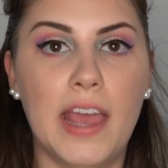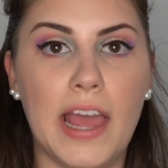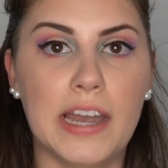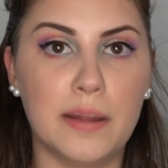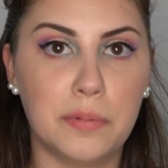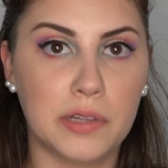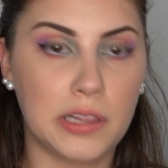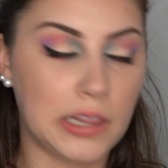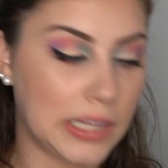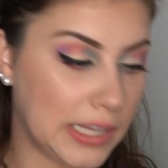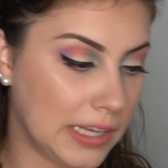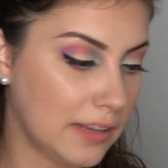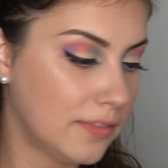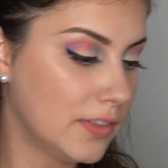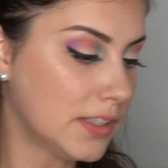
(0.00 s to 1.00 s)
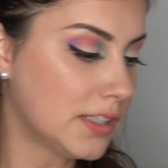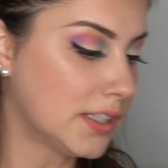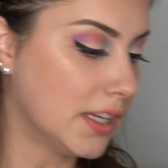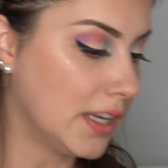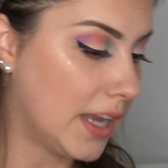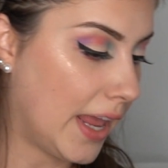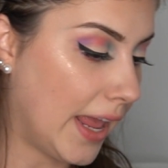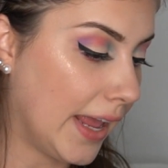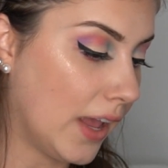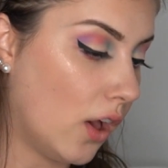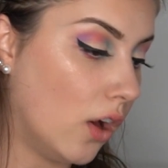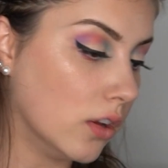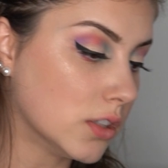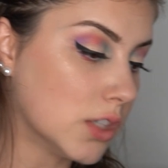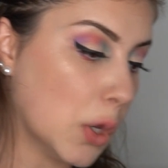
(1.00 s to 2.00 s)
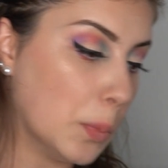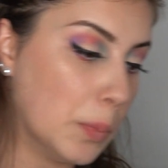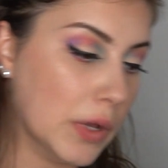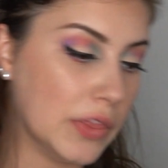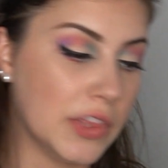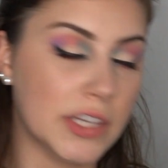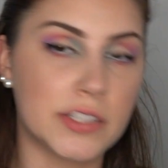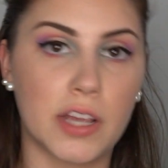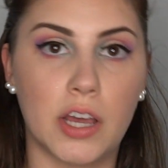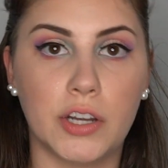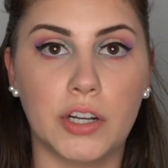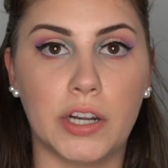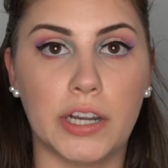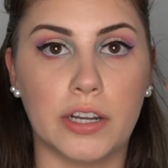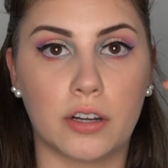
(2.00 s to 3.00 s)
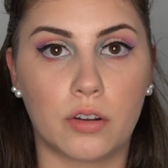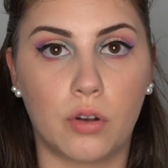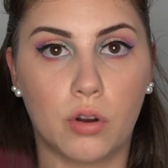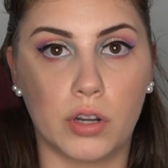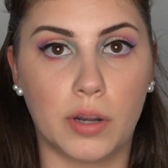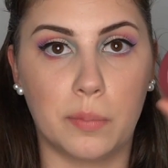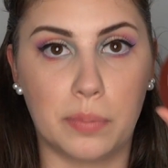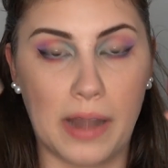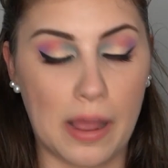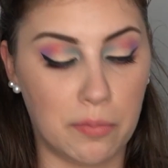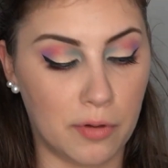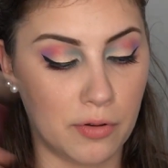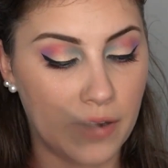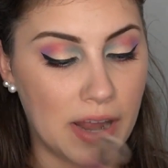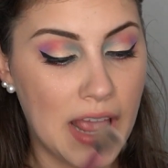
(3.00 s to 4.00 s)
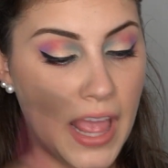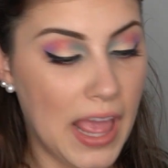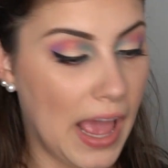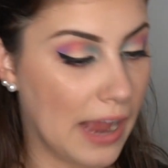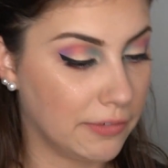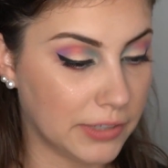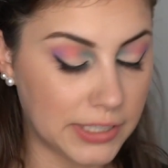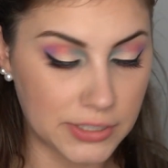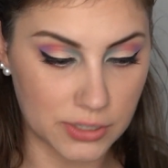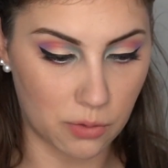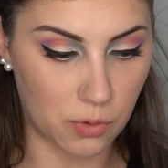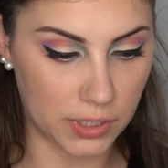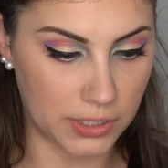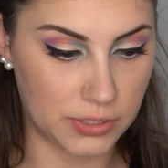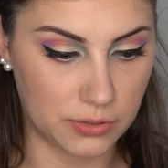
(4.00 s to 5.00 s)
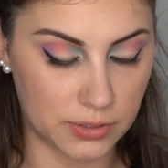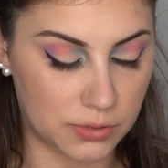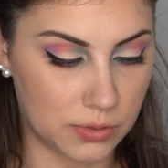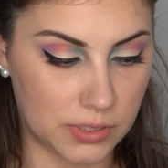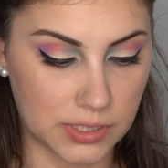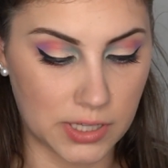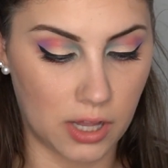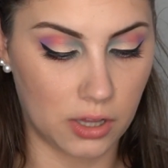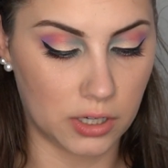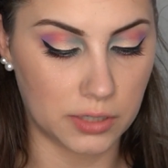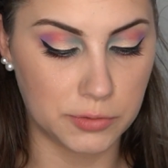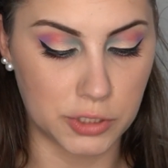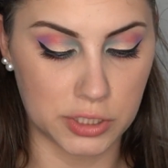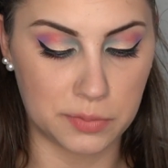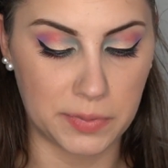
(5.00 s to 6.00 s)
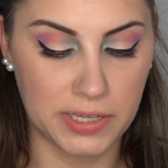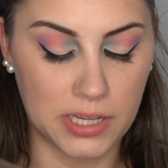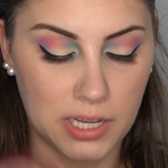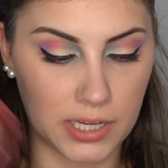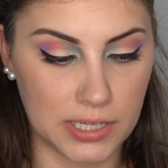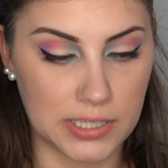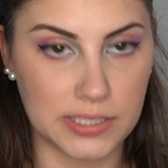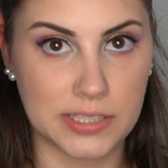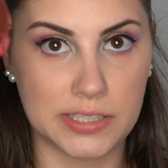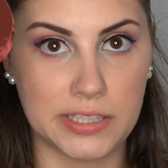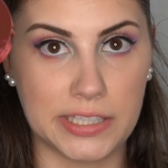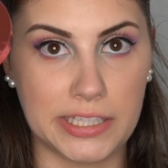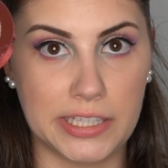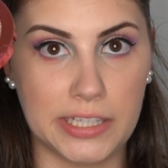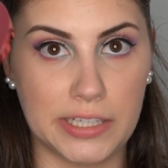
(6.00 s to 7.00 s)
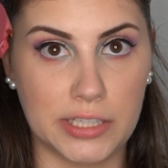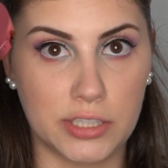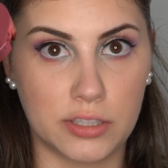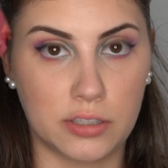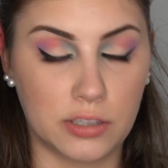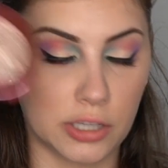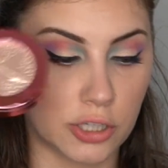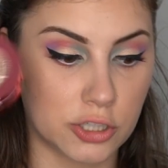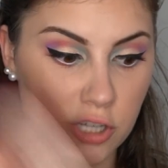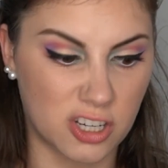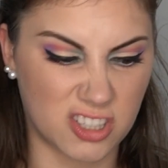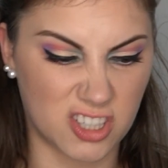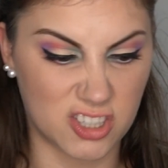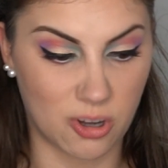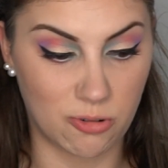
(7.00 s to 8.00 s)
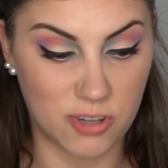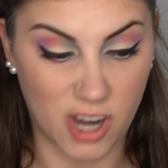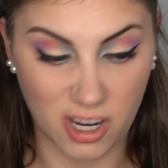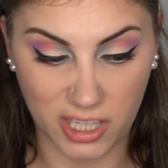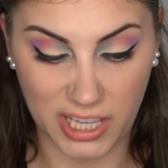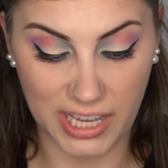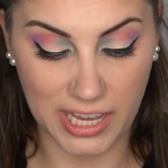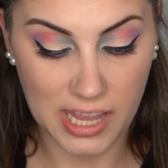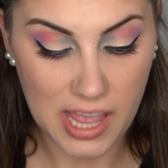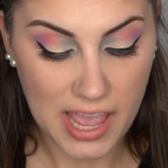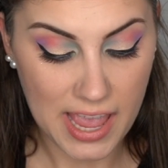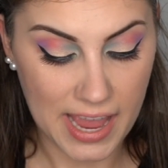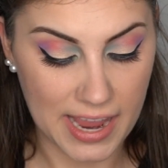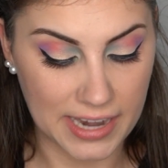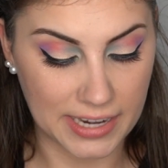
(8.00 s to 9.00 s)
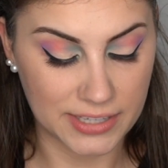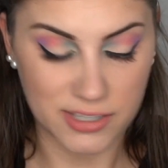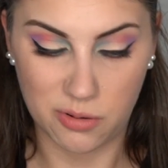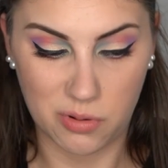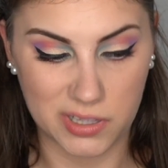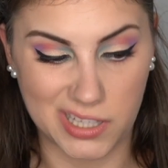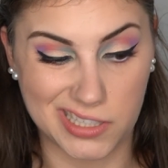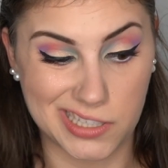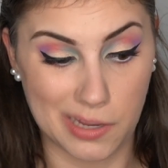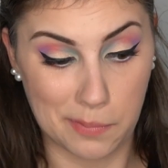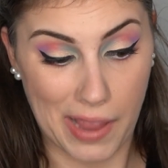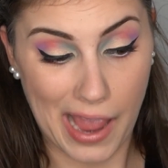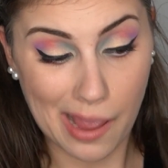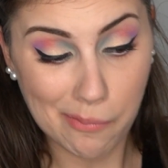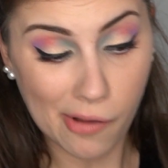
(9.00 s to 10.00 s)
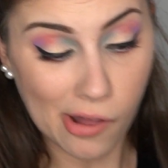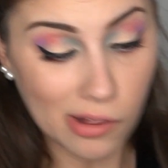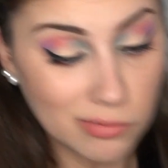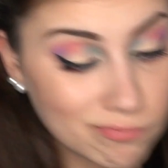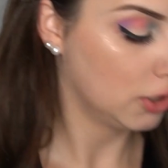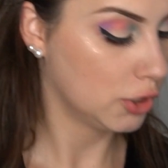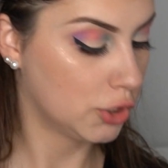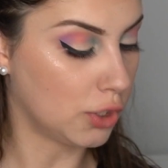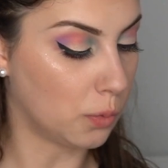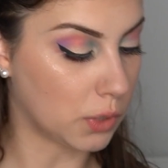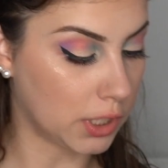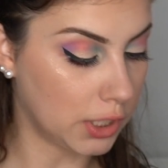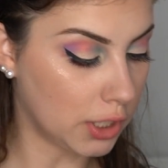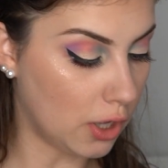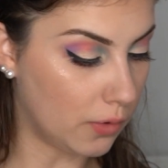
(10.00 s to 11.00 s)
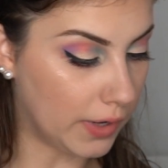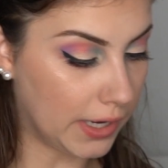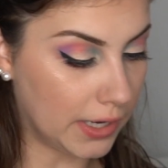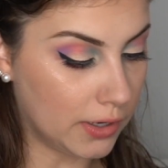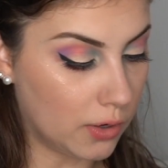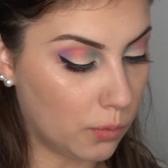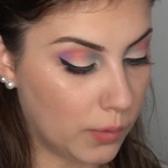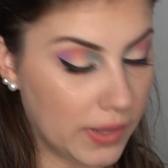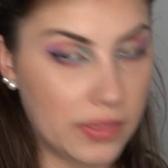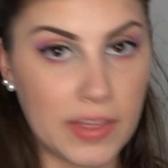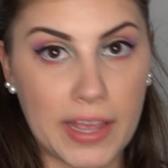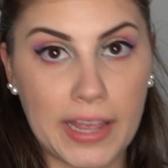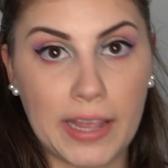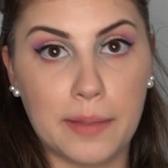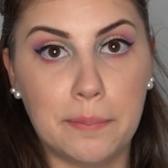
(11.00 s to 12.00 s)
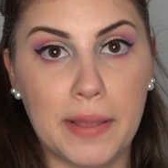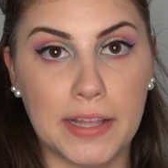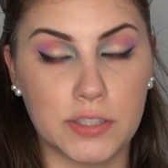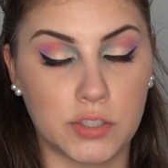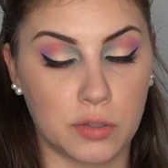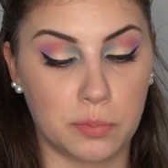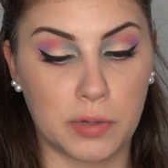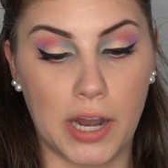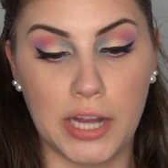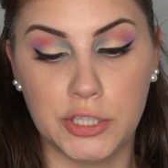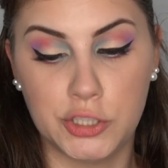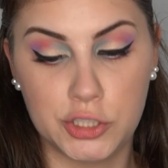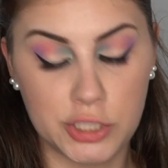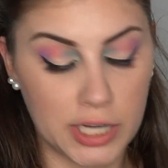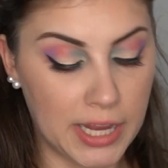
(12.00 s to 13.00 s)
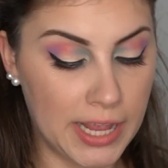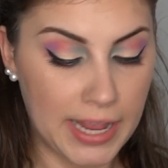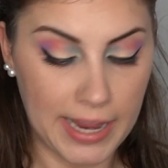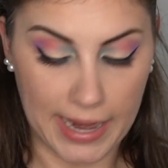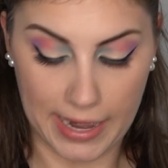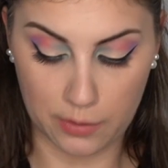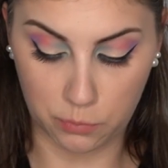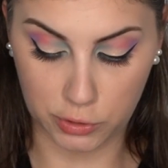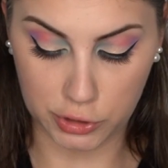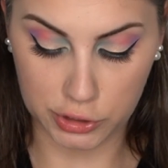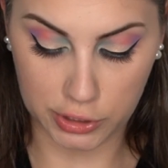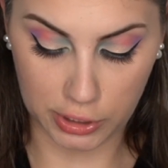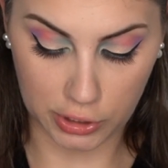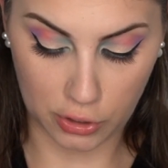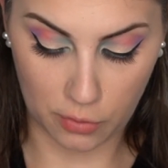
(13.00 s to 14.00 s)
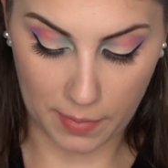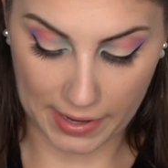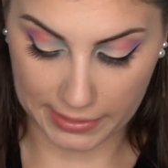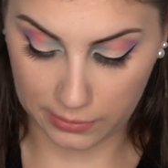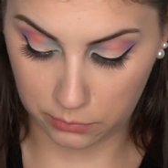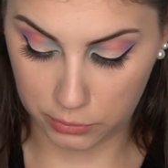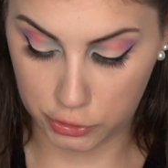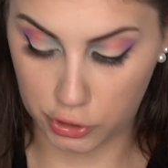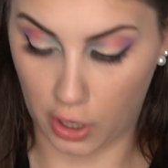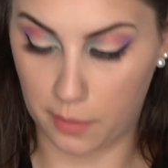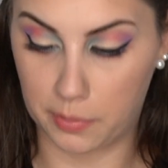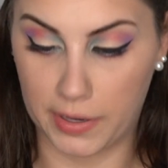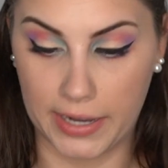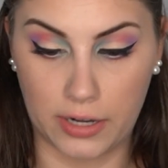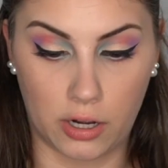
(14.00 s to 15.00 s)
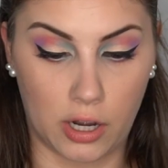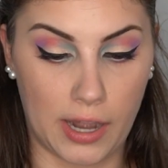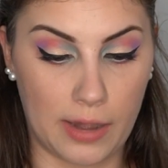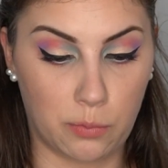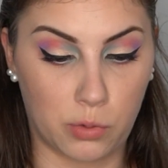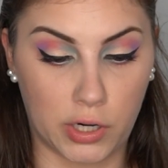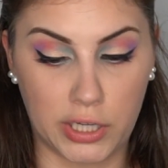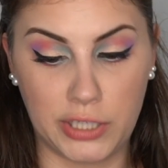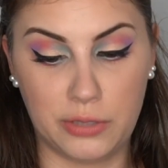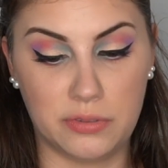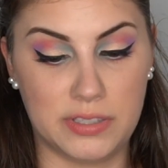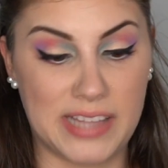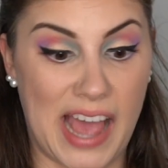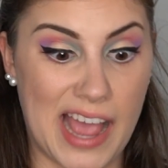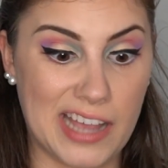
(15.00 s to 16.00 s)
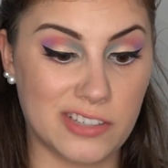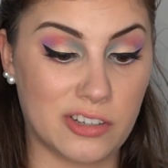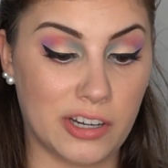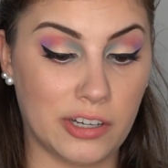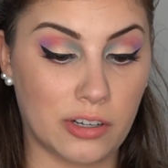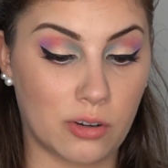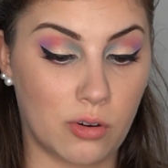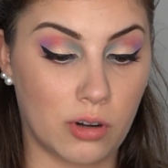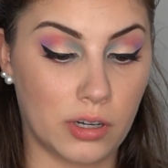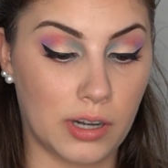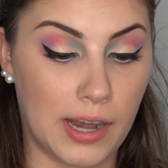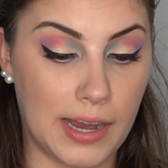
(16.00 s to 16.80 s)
And I believe Senay also put this on her inner corner and brow bone. I really don't want to do this with this color just because the glitter chunks are so chunky and I don't want that to get my eyeball. So we're gonna go in with a pencil brush and we're just gonna go back in with Jawbreaker and we're gonna use that as our inner corner